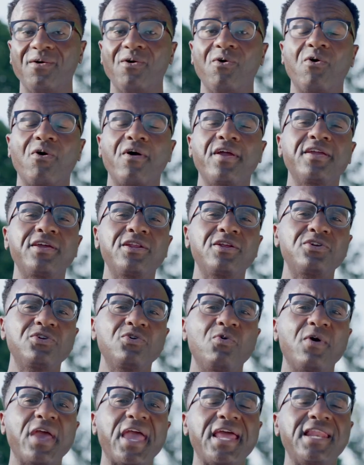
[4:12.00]
Or are you gonna
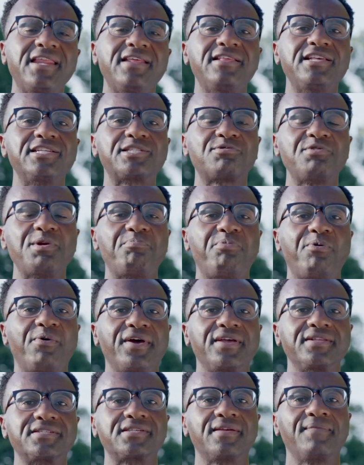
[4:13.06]
do any of these 3
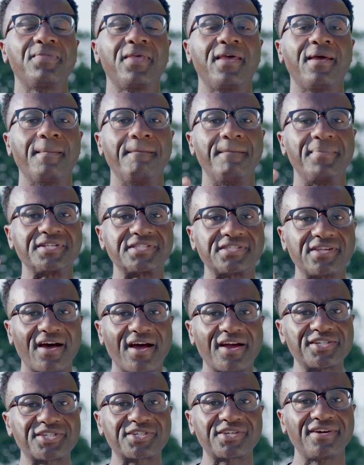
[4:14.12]
points?
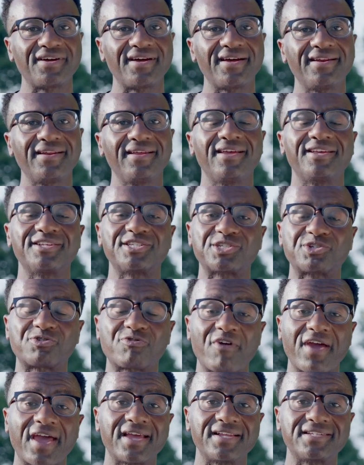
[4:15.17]
Massage gun,
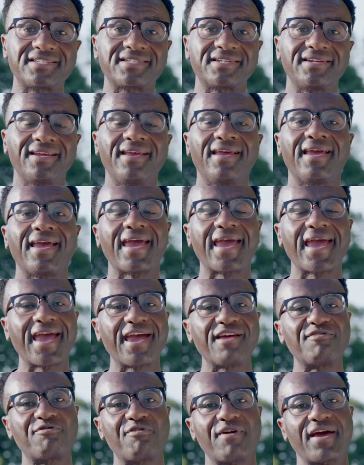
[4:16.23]
stretch,
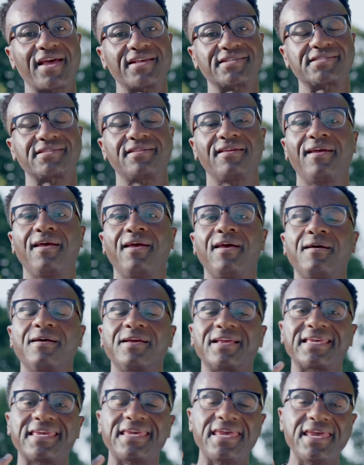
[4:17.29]
and rest.
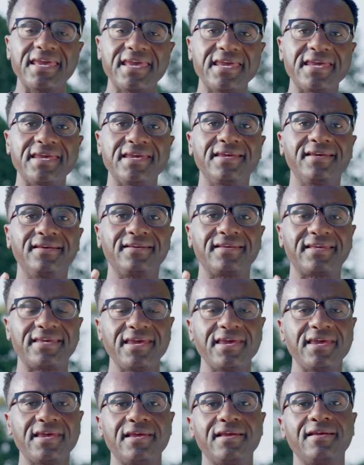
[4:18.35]
Key
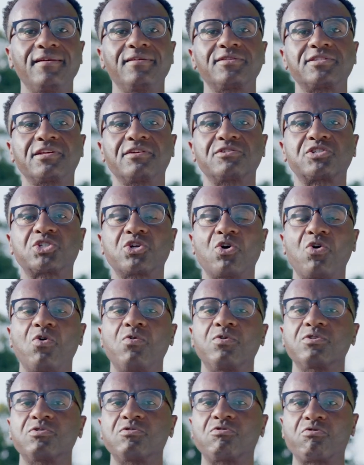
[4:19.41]
to show
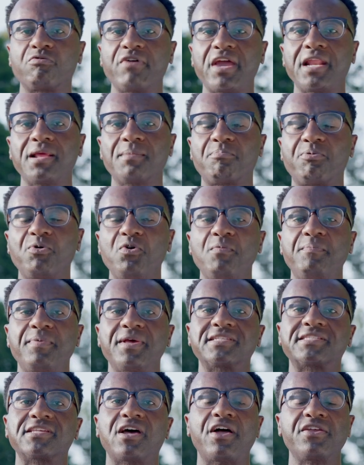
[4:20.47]
great
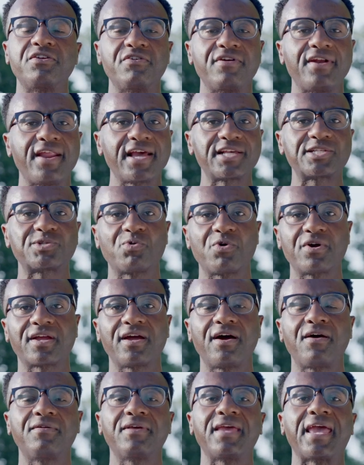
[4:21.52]
improvements on your next
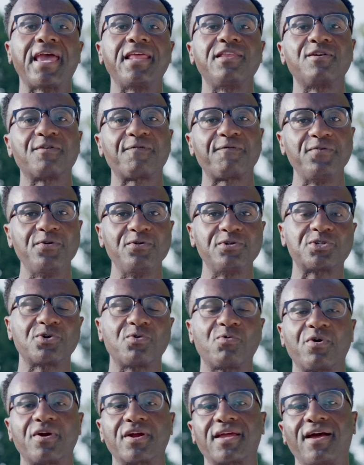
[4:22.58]
workout and your future
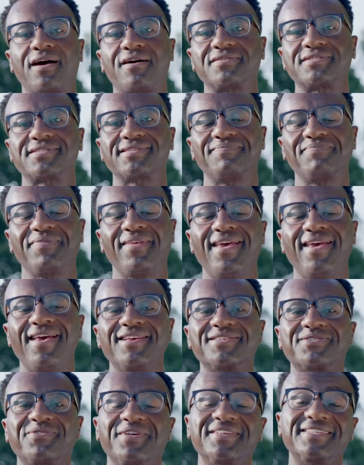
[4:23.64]
workouts.
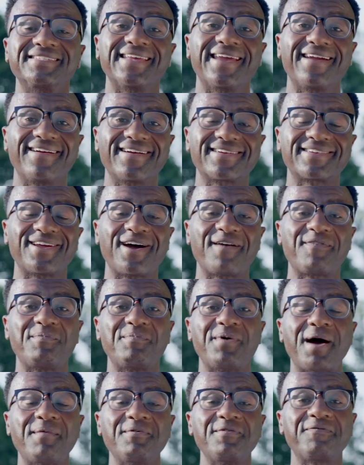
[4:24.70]
So this is Eric Daw from
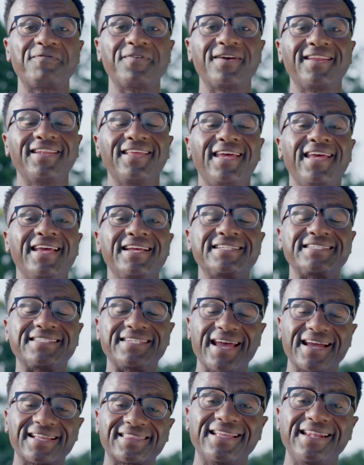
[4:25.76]
OmniFit.
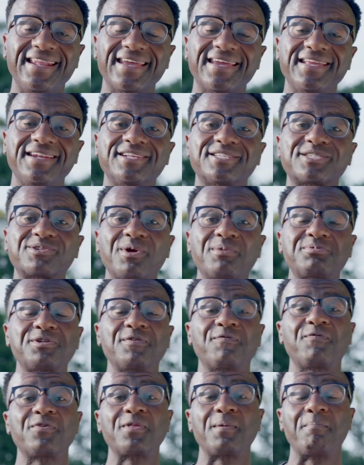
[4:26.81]
Check the link in the description
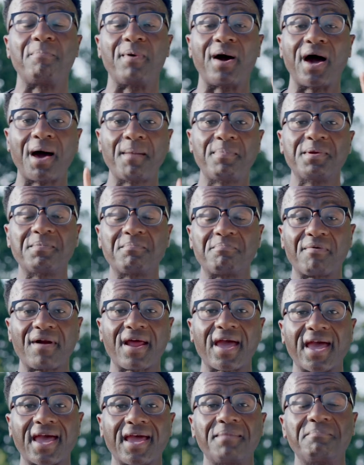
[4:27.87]
for the Bob and
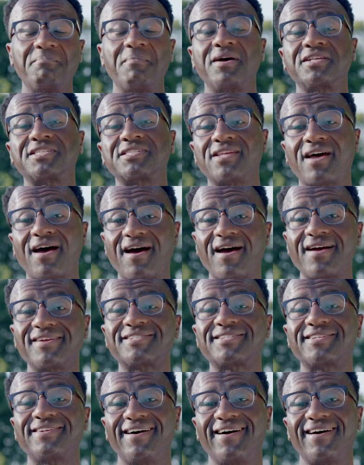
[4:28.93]
Brad
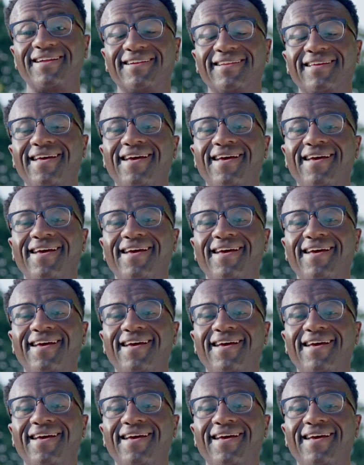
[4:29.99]
massage gun.